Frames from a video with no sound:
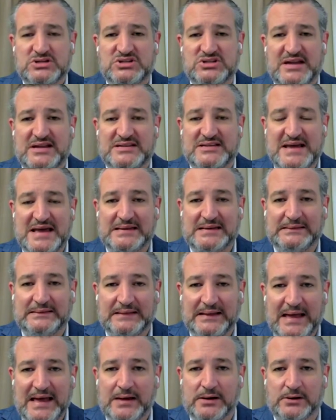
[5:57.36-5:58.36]
sent a
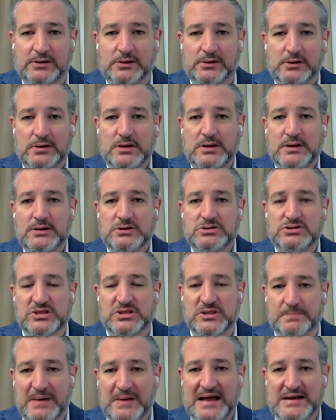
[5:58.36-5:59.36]
letter to
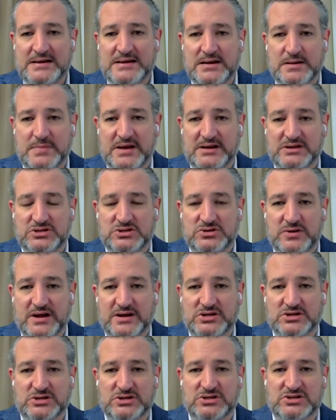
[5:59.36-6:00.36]
the Biden
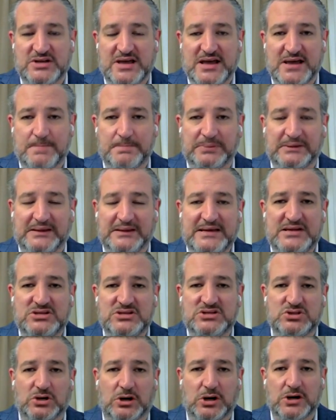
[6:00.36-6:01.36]
administration saying,
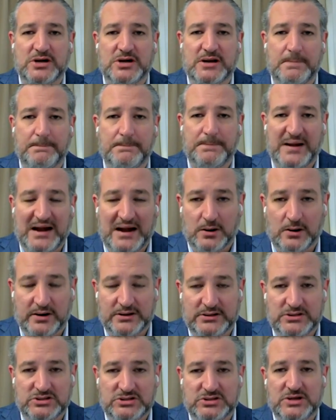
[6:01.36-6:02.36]
please target
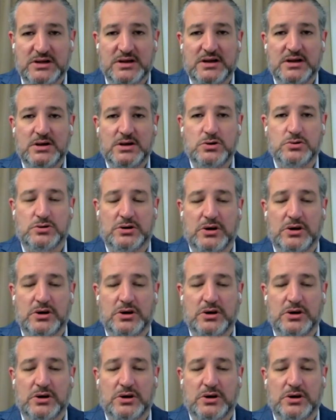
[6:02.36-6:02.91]
parents who